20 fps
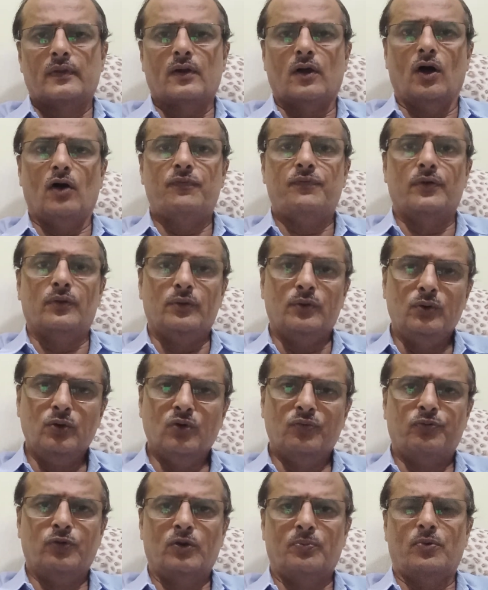of
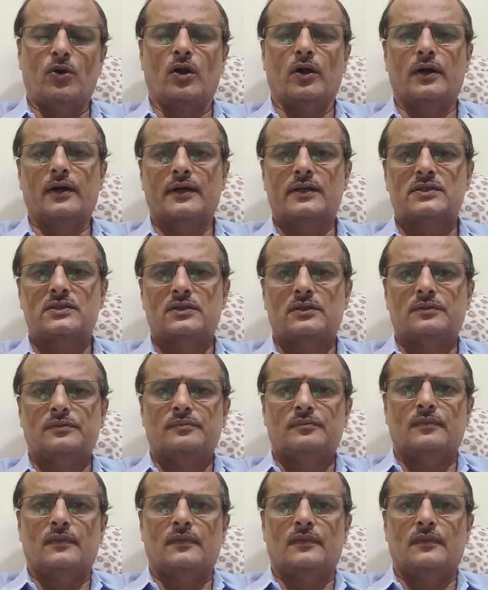new food products